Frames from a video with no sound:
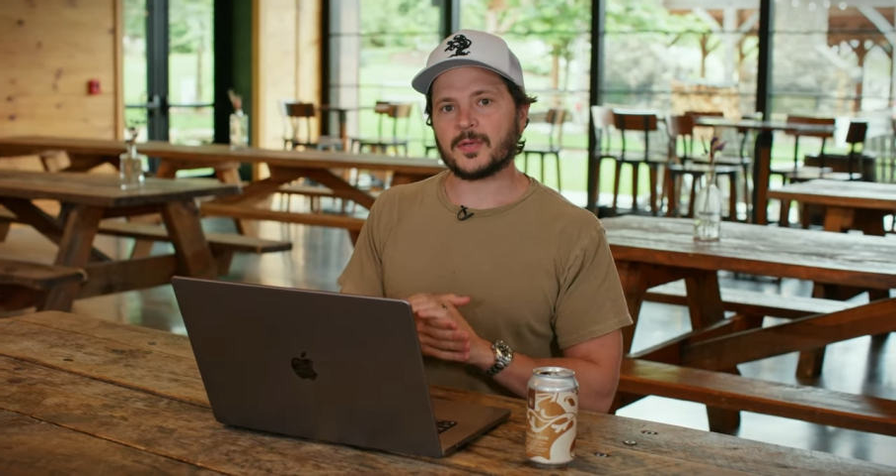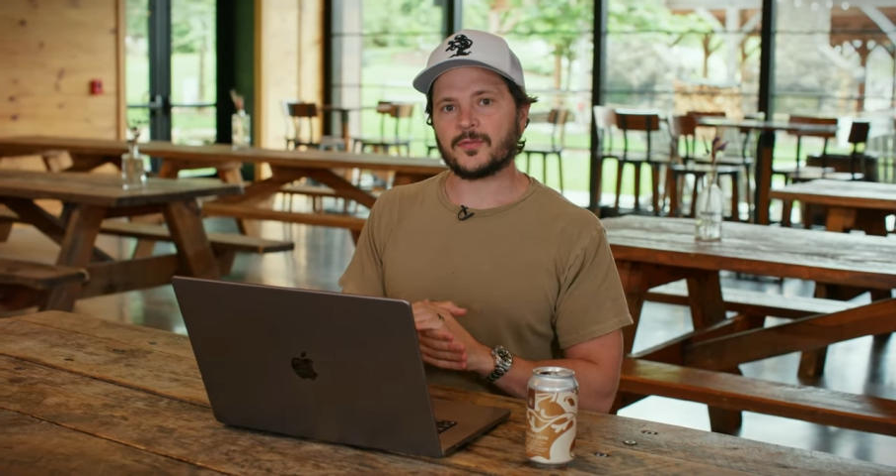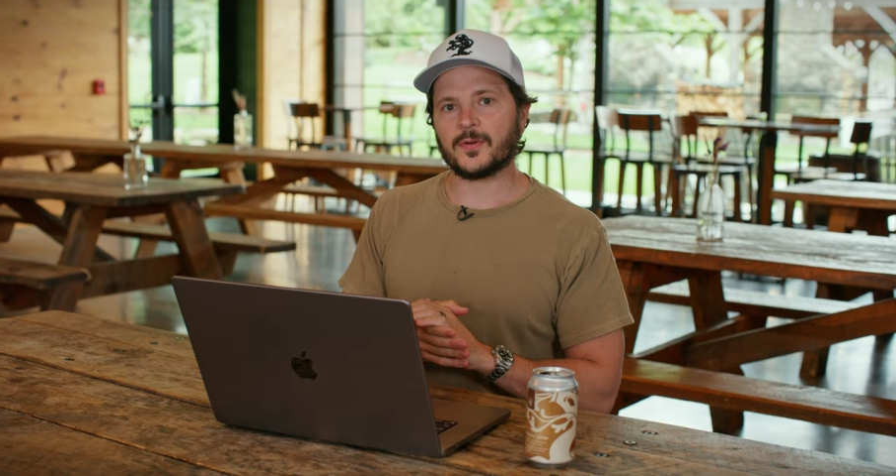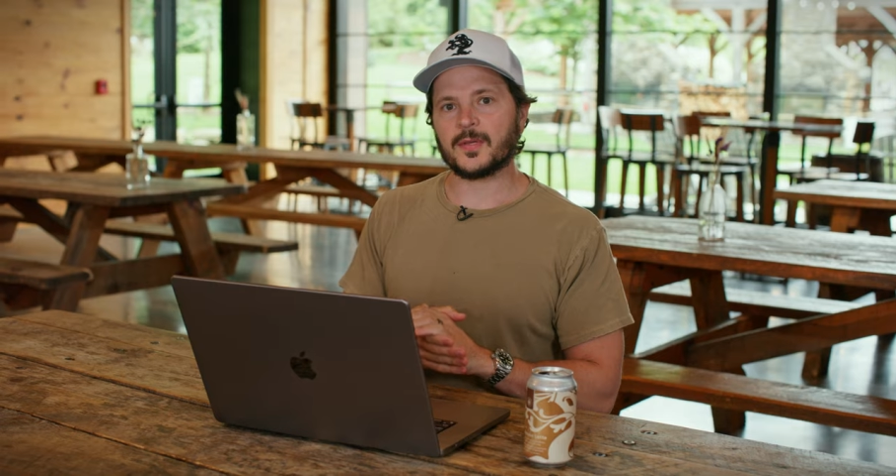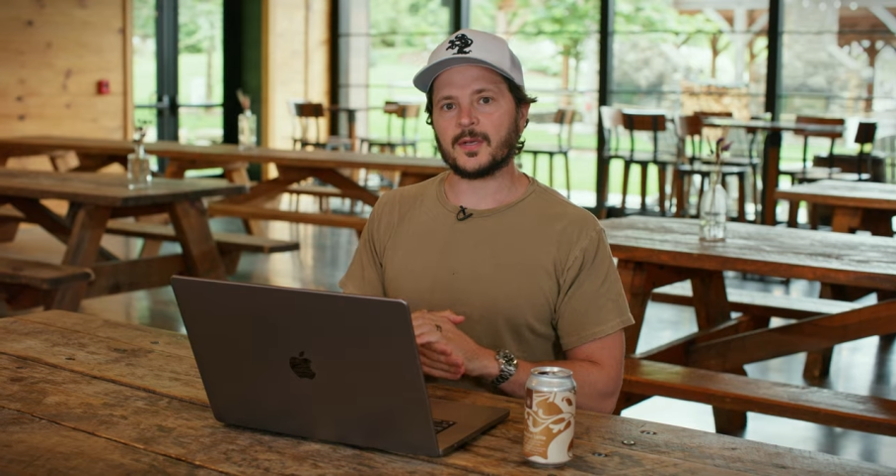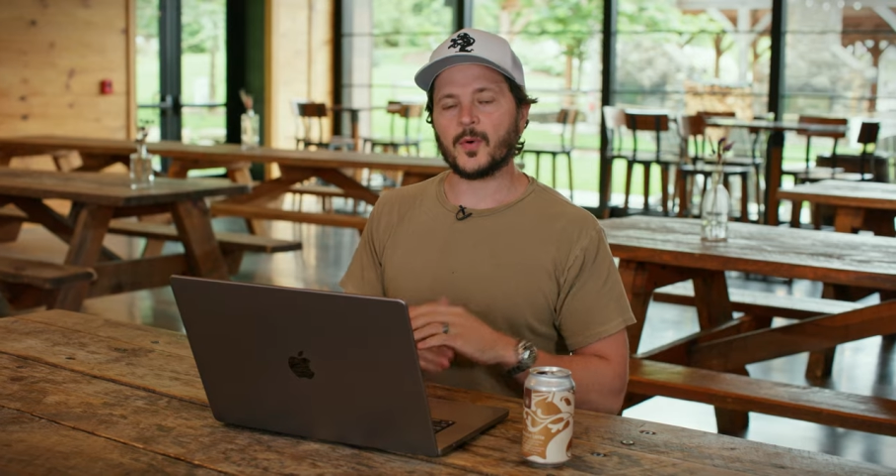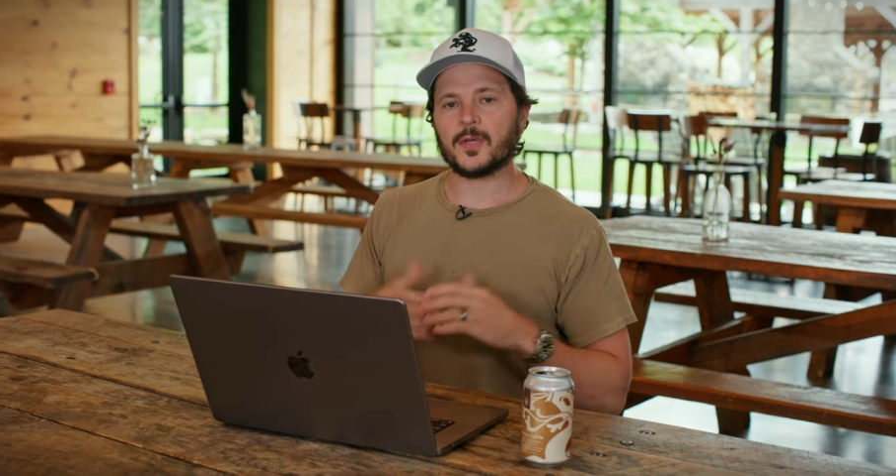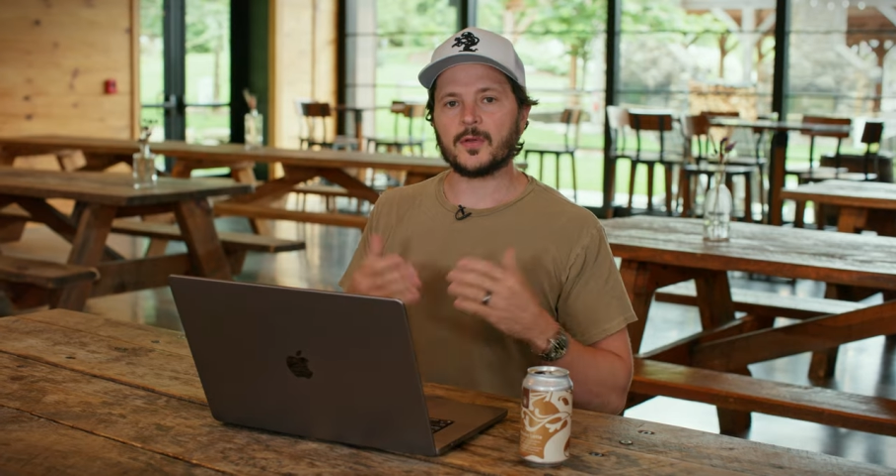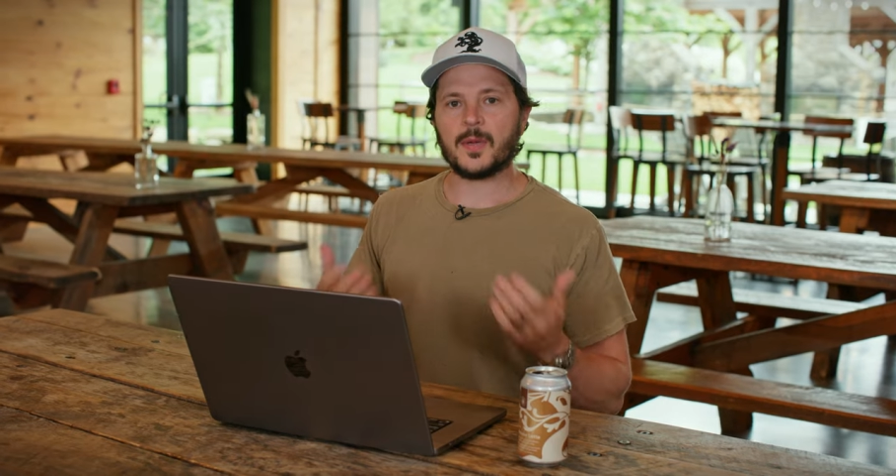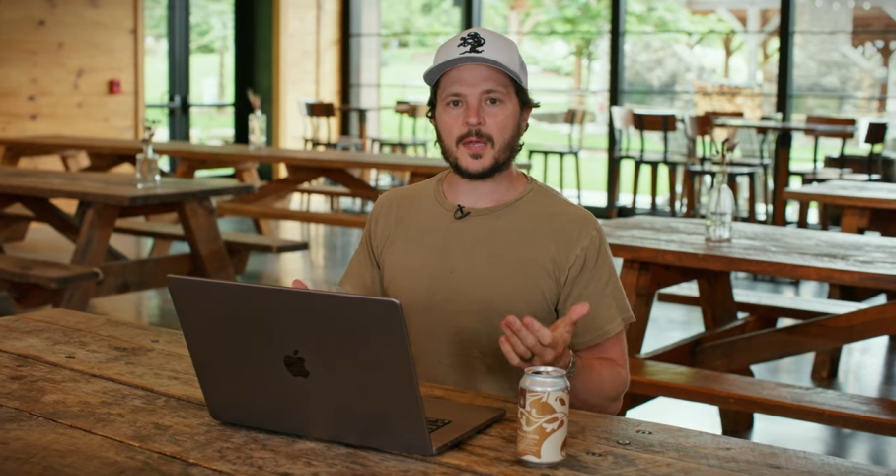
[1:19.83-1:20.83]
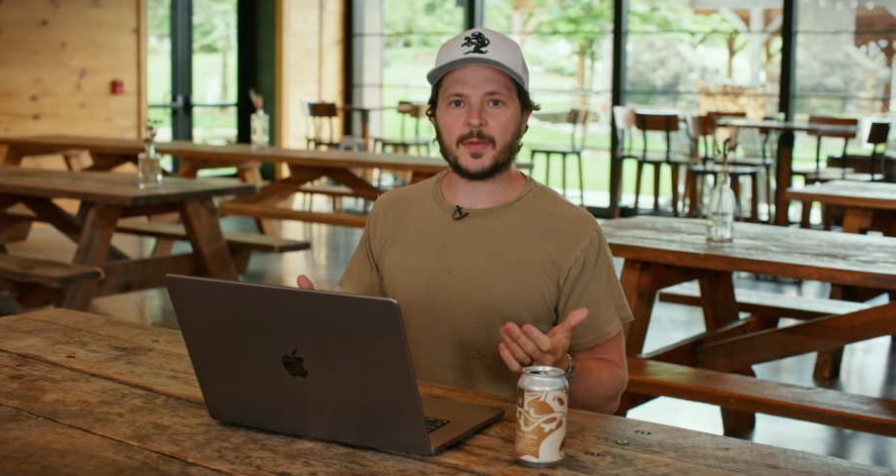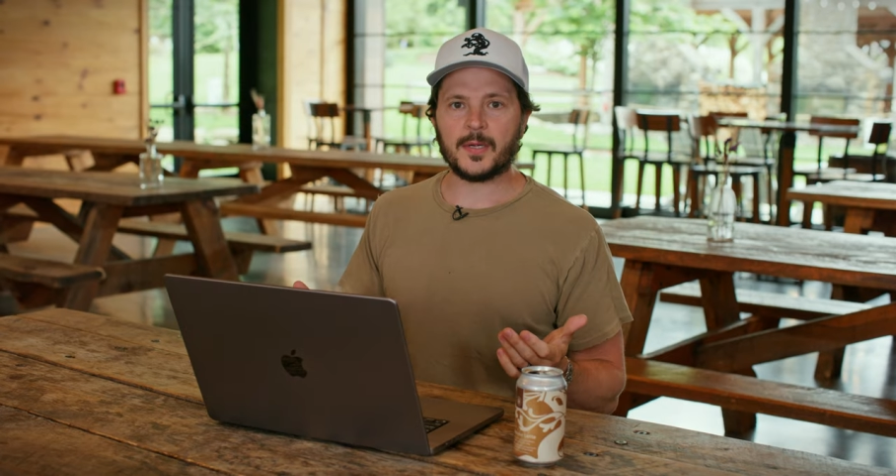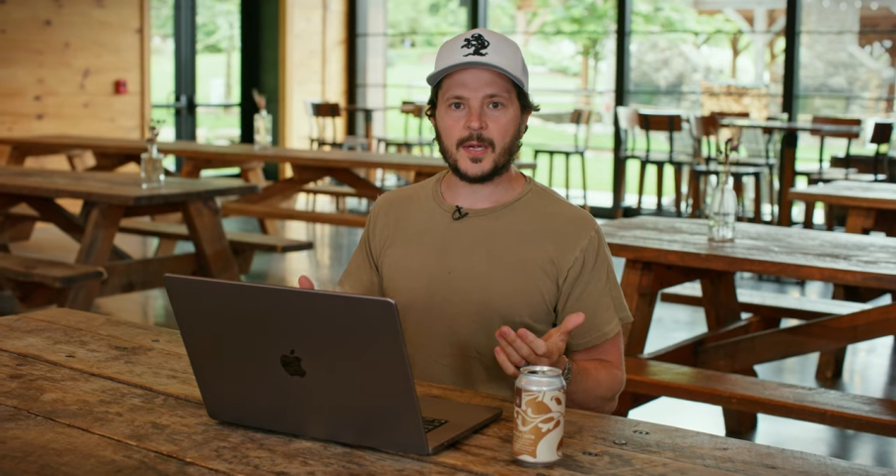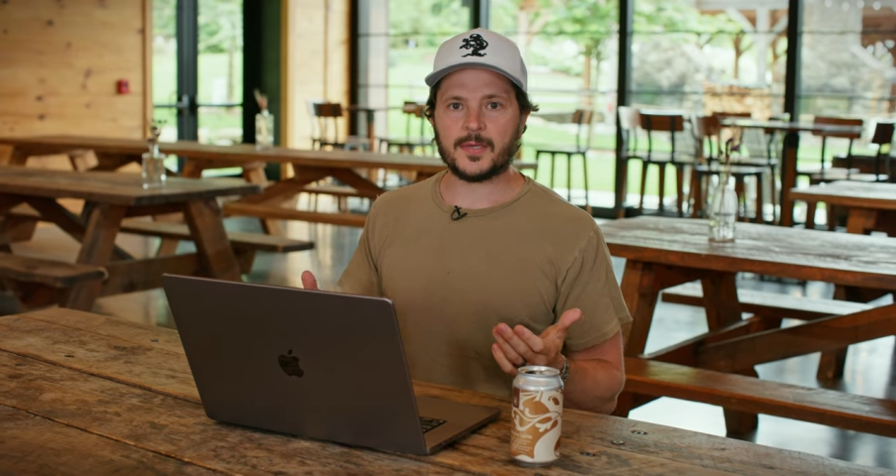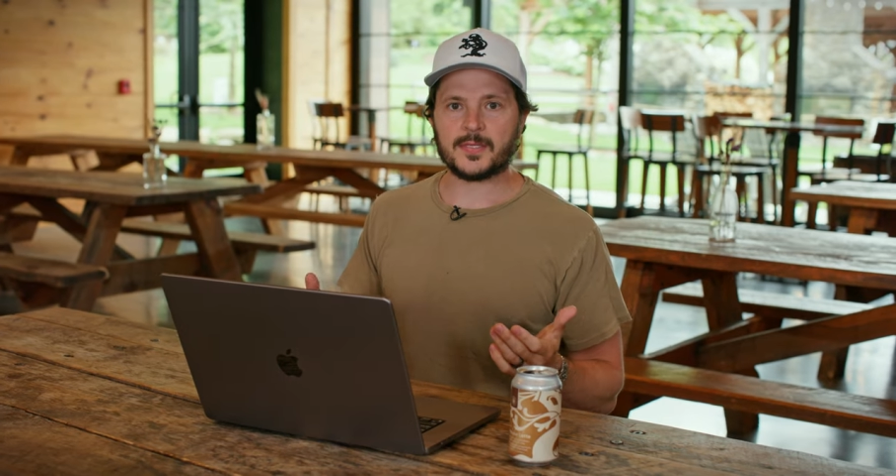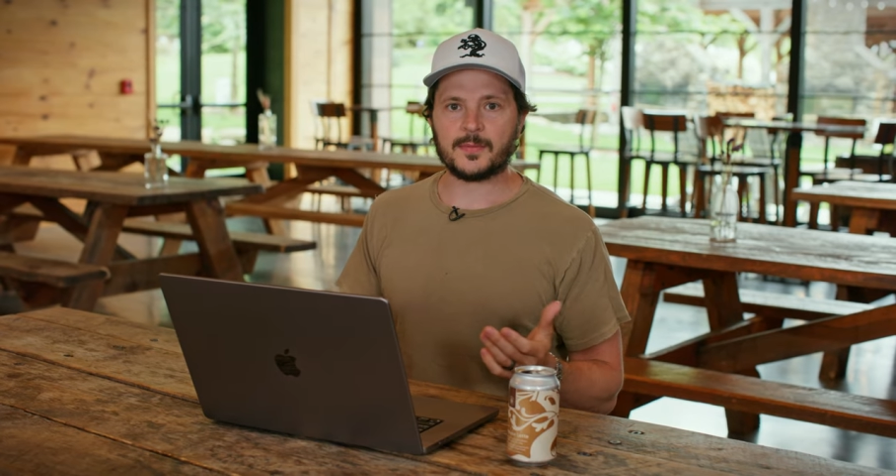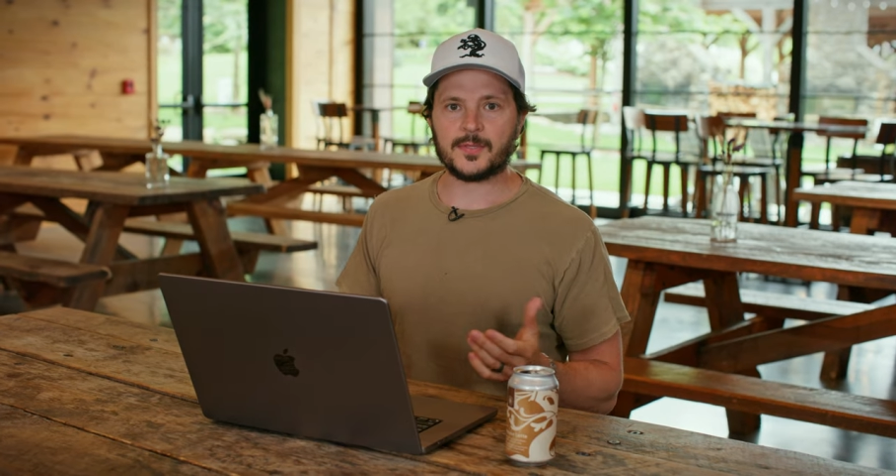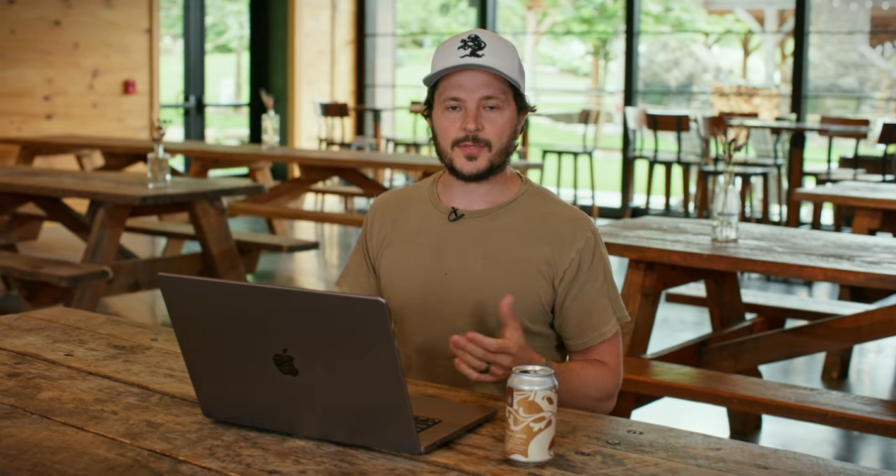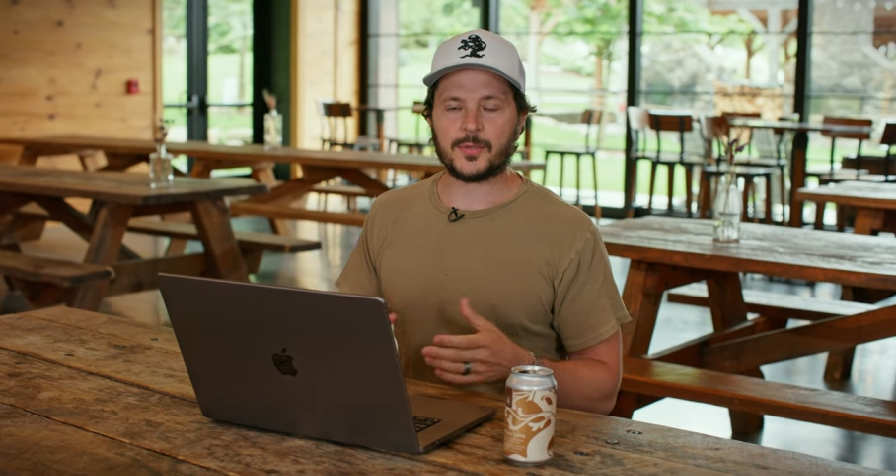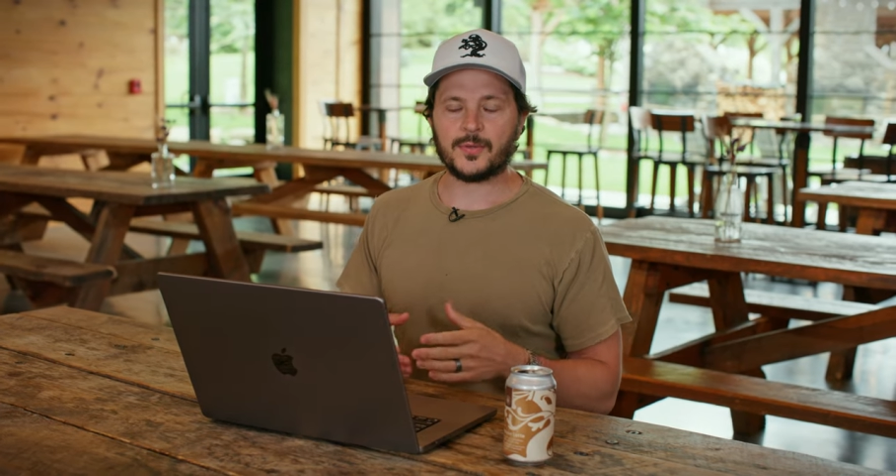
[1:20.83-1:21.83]
different than what you may be accustomed
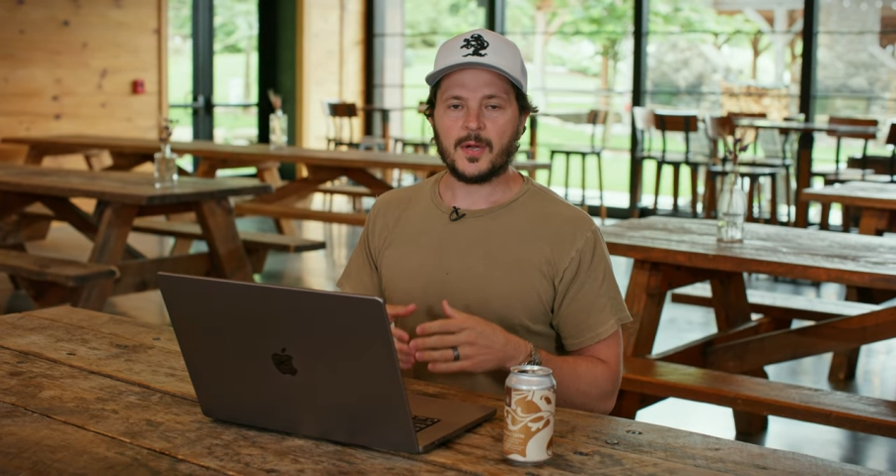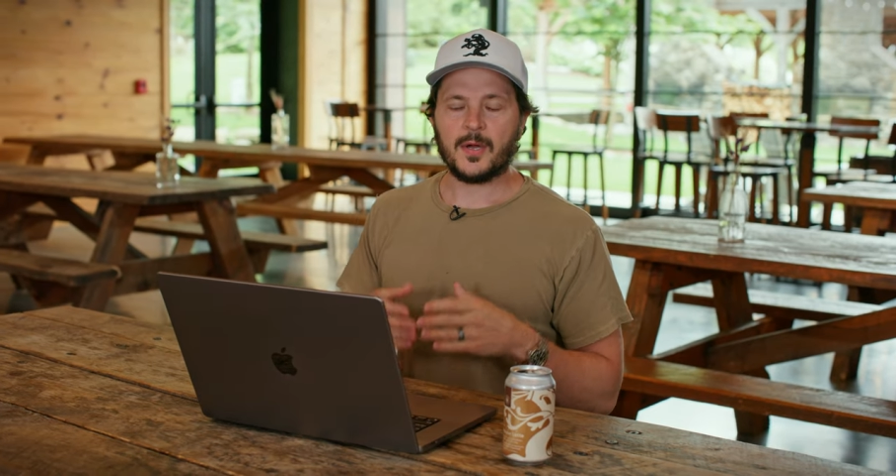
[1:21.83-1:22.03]
to